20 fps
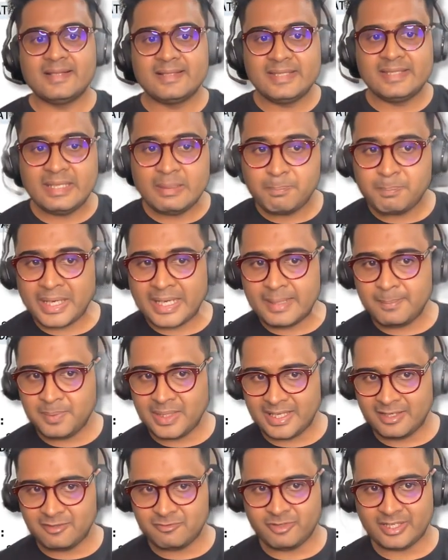the
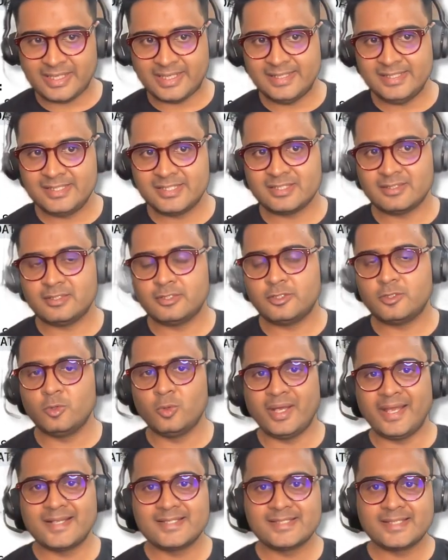pipeline files
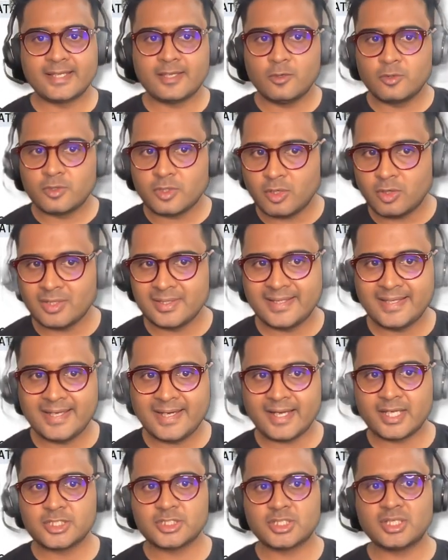to execute all the
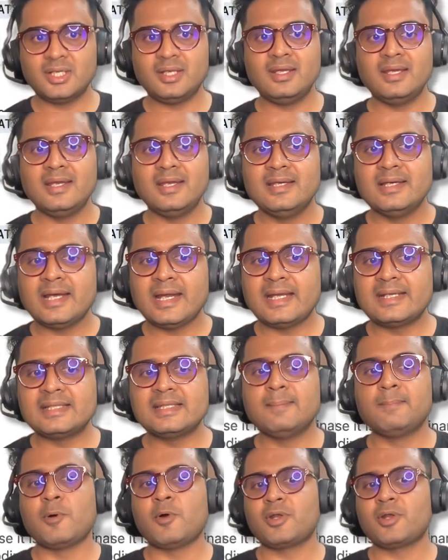action, and
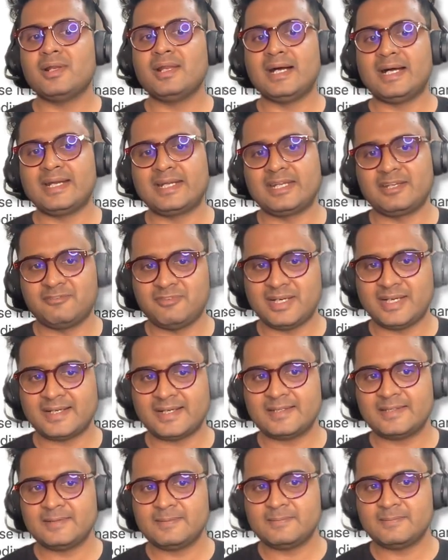the model
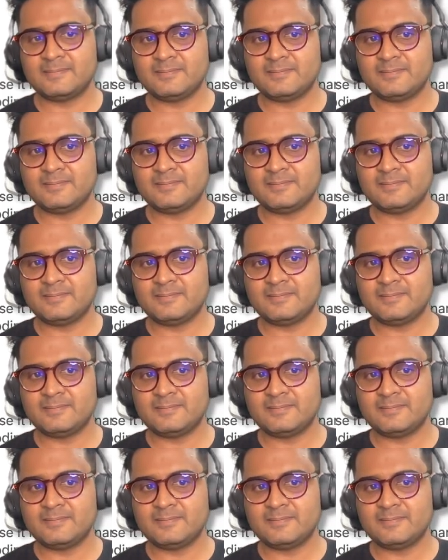artifact.